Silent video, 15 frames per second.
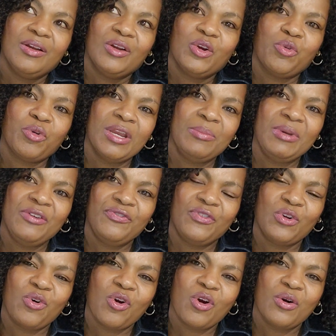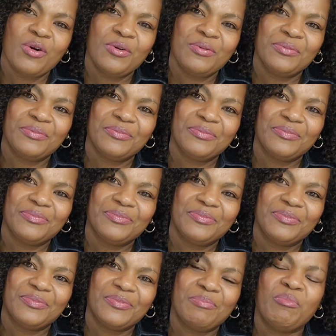creamy floral,
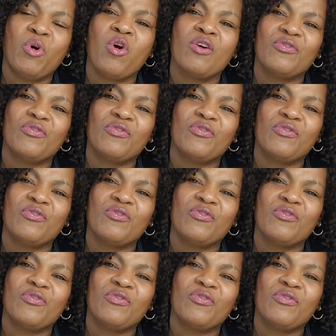more